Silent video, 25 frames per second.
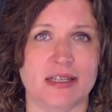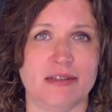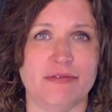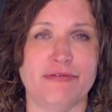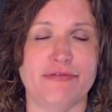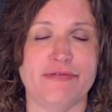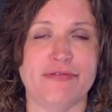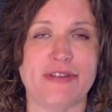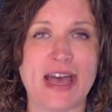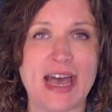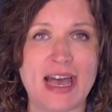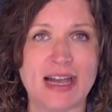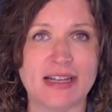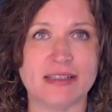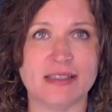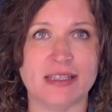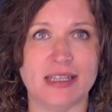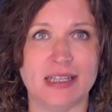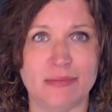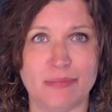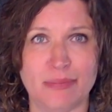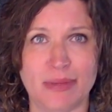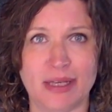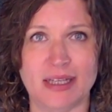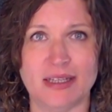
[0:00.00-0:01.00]
In fact,
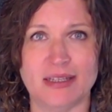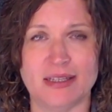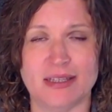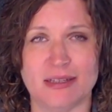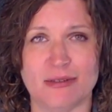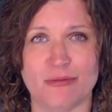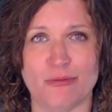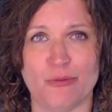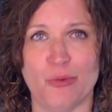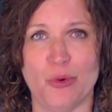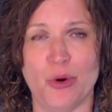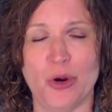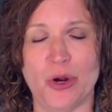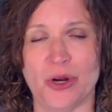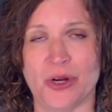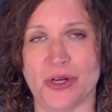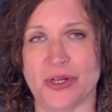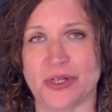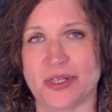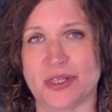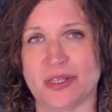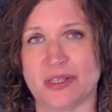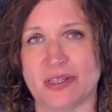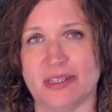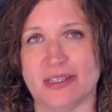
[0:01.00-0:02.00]
it makes it
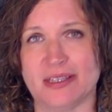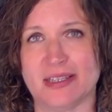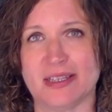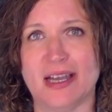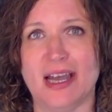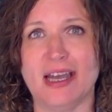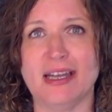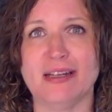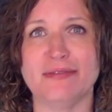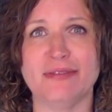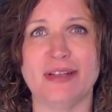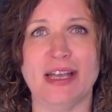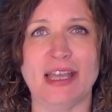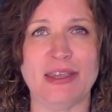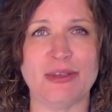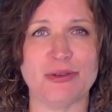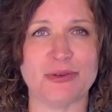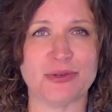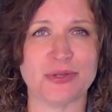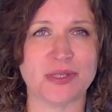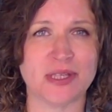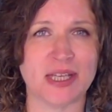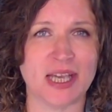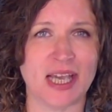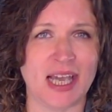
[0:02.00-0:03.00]
worse. It's kind of like
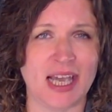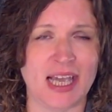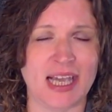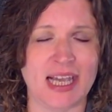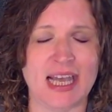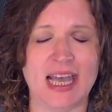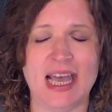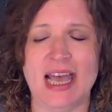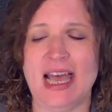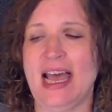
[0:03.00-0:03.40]
you're saying,